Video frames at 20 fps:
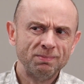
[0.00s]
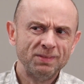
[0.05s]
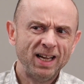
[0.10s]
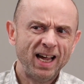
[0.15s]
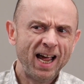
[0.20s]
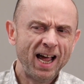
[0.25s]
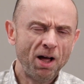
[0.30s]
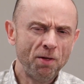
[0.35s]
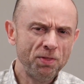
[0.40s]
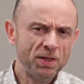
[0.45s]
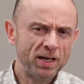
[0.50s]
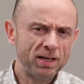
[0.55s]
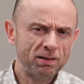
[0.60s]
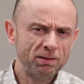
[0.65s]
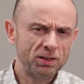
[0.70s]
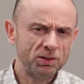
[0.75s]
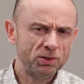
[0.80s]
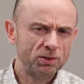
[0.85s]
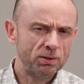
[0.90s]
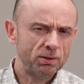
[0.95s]
how then
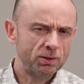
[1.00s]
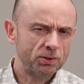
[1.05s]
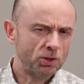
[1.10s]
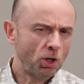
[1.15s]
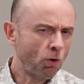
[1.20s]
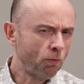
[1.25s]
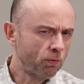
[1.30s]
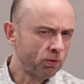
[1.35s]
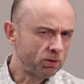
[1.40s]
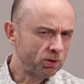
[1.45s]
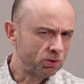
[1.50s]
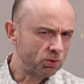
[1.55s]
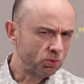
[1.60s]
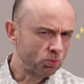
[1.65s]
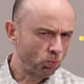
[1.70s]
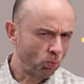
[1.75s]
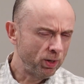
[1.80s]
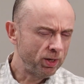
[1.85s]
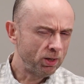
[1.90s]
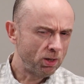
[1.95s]
does Overton's
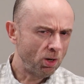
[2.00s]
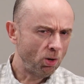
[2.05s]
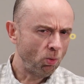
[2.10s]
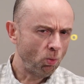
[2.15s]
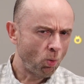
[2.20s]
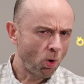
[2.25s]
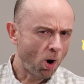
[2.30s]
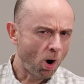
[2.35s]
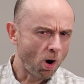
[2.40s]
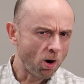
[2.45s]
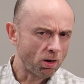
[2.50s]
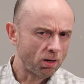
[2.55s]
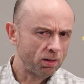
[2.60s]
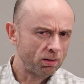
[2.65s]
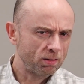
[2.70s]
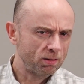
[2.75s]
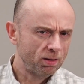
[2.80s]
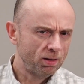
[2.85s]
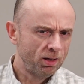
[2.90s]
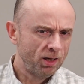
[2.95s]
window work?
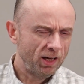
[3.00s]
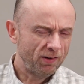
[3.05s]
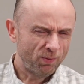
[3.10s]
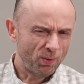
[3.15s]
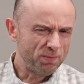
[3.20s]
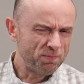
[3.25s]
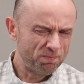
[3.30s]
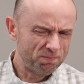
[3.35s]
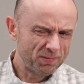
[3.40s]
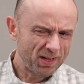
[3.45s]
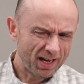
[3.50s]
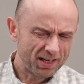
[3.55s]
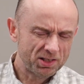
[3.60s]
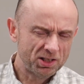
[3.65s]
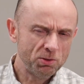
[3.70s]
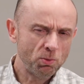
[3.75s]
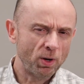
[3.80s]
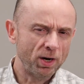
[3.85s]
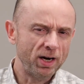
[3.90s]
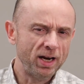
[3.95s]
If we kind of
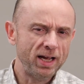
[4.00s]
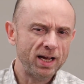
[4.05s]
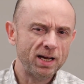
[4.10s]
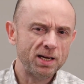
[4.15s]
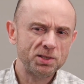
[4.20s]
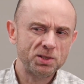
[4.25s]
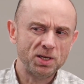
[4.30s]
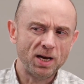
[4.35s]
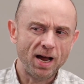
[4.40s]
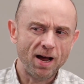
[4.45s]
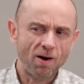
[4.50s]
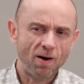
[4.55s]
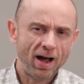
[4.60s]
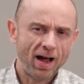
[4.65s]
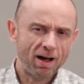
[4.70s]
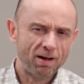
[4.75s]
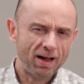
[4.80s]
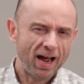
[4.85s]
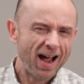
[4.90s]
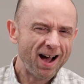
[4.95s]
see what it is now,
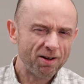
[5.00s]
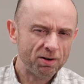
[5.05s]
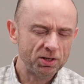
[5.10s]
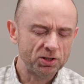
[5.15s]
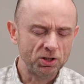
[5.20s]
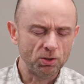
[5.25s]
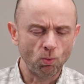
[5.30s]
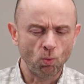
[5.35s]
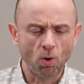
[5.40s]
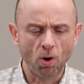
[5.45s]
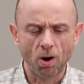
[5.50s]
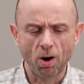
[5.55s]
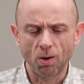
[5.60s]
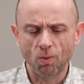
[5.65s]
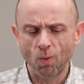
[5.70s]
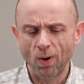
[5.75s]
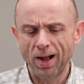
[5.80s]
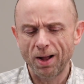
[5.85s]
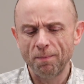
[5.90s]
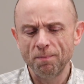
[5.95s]
how does it work?
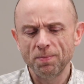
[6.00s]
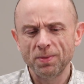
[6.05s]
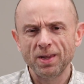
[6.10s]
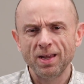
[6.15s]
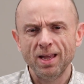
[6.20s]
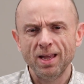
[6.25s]
Well,